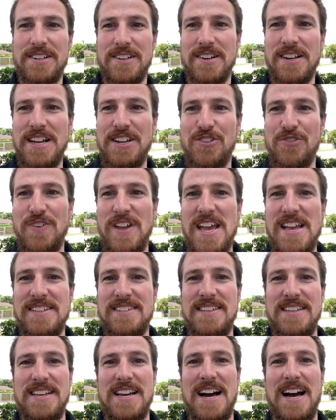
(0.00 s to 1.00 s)

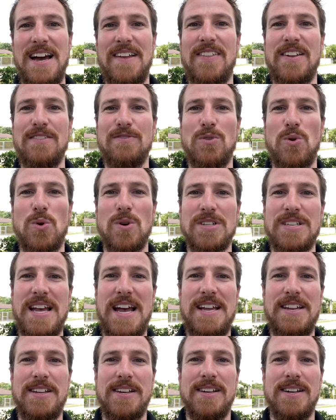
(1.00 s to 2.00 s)
HVAC guy, that of course
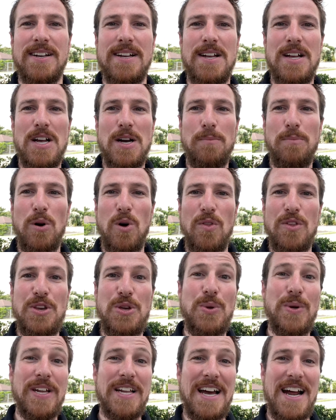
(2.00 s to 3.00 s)
had to pull the
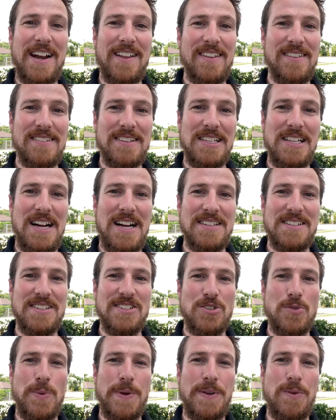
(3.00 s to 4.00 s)
unit out of this closet
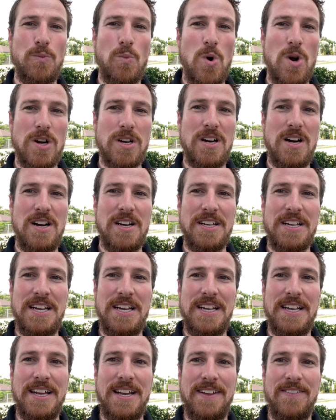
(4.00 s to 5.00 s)
so we can work on
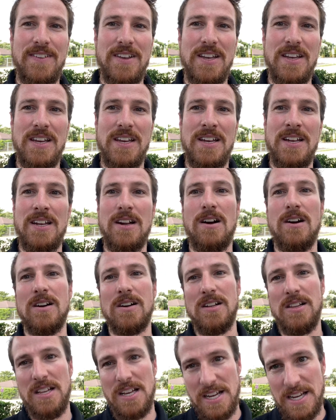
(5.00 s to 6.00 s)
it, and then our
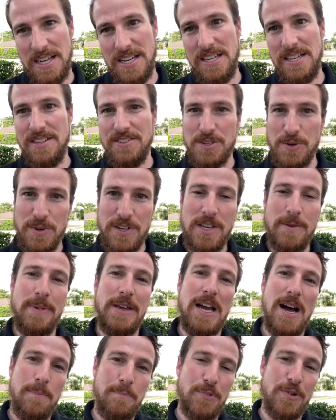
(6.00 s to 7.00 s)
client is going to
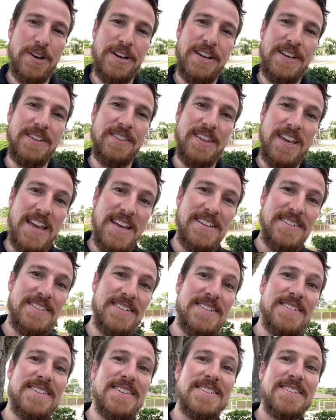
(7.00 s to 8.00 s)
be upgrading the
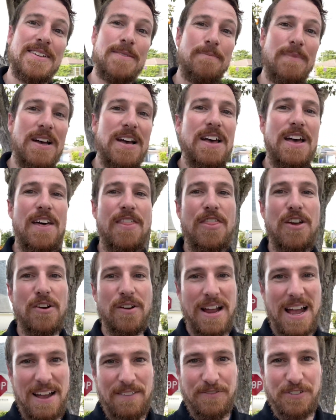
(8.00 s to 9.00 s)
AC system
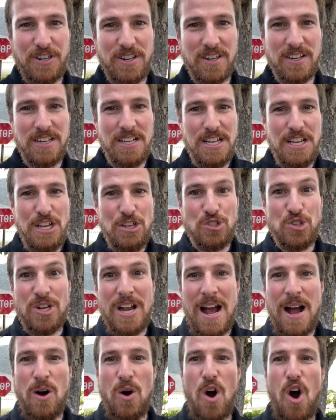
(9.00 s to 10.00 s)
thereafter. So
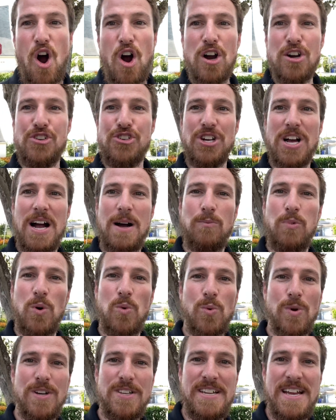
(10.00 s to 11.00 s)
now our job,
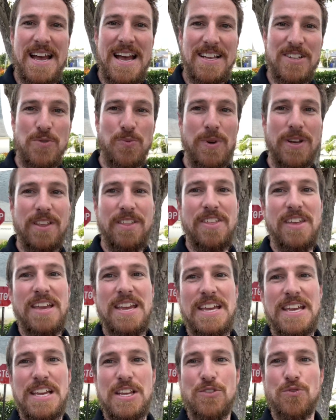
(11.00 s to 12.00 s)
what we're tasked with,
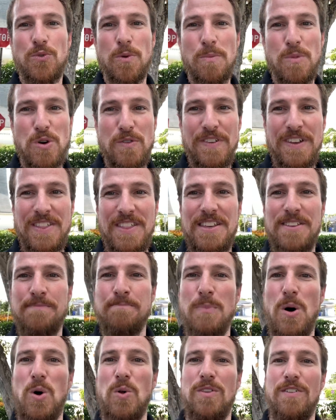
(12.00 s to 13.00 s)
is removing these
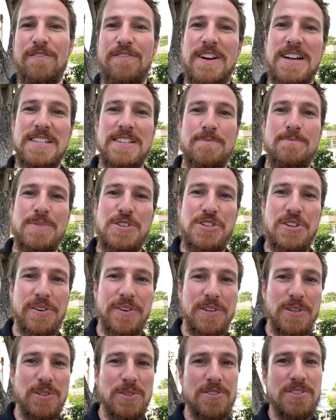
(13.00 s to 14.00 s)
mold affected
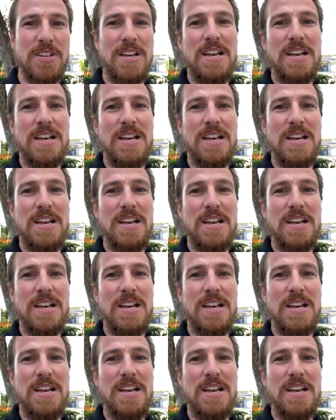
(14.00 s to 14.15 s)
materials.